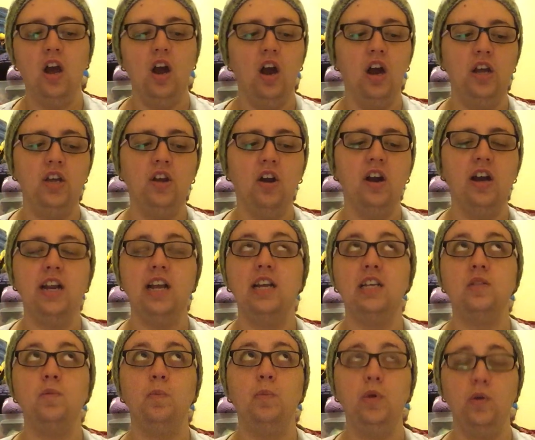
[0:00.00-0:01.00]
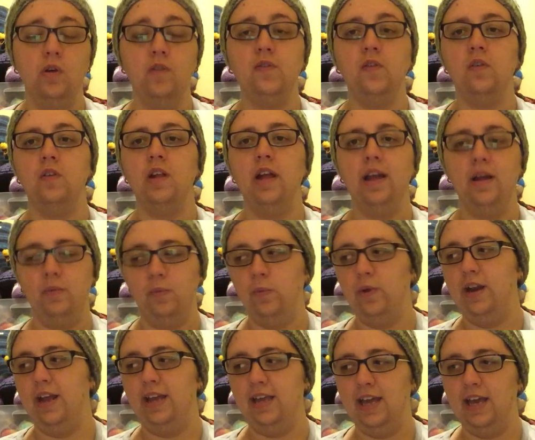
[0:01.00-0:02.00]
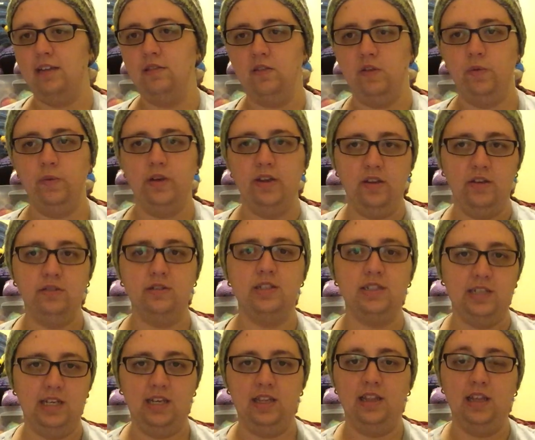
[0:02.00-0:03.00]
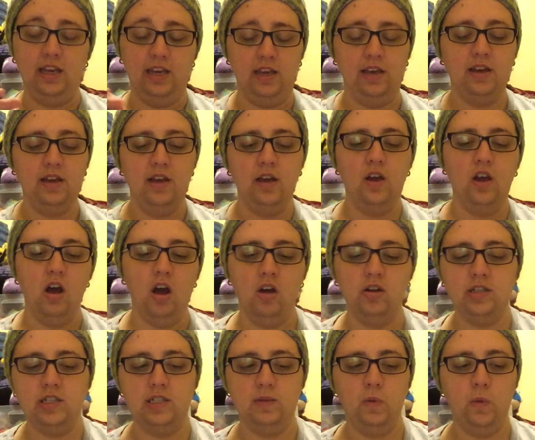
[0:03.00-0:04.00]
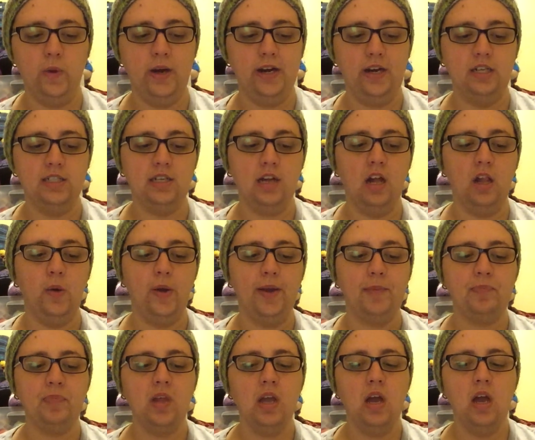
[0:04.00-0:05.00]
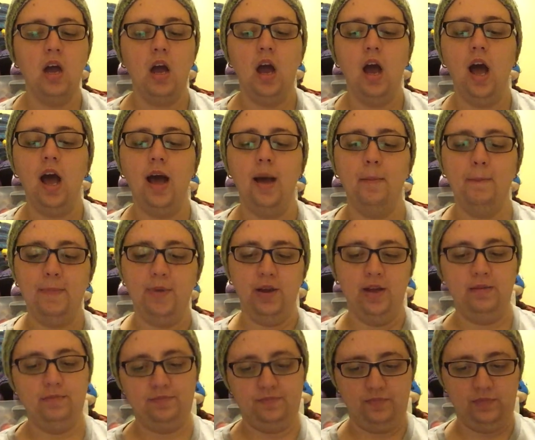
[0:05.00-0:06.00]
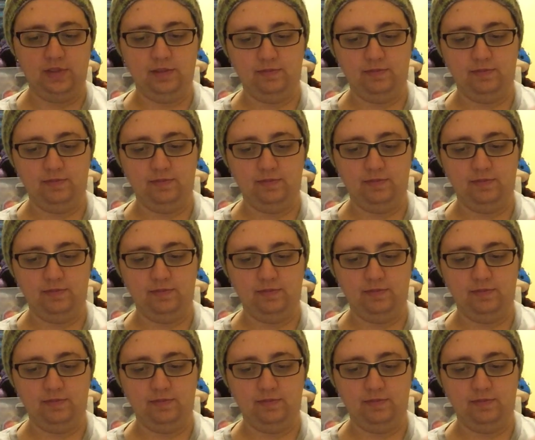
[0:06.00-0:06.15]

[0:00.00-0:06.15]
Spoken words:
Her yarn is beautiful, and when I get to it, you'll see the autism awareness colorway. But